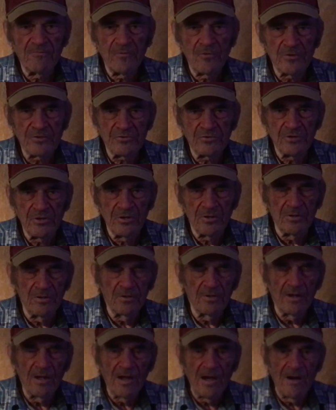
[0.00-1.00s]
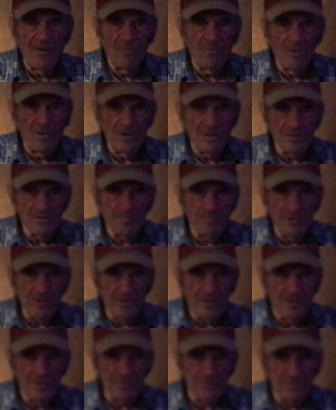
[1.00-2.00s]
fortunate I was
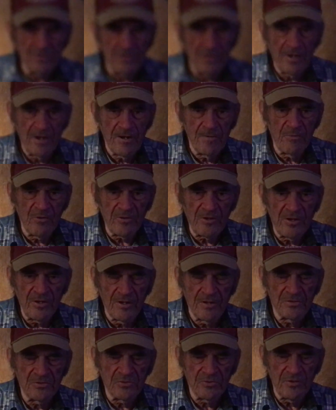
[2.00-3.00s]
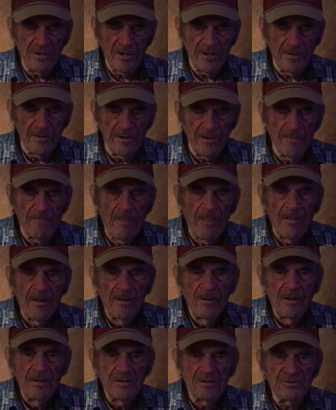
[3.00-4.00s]
because the neighbor kids around there,
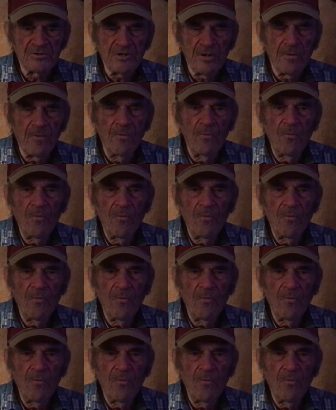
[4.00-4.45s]
you see,